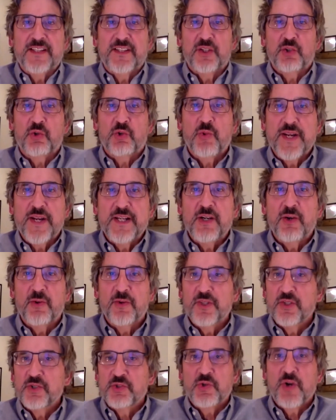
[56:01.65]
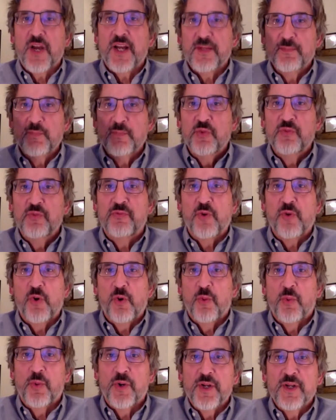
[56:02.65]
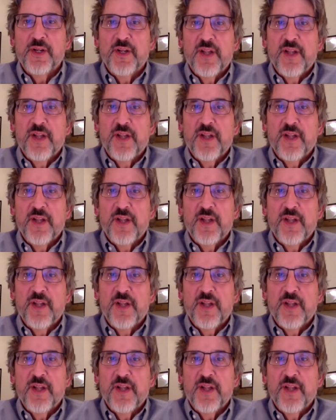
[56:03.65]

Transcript: the crater and to try to move forward?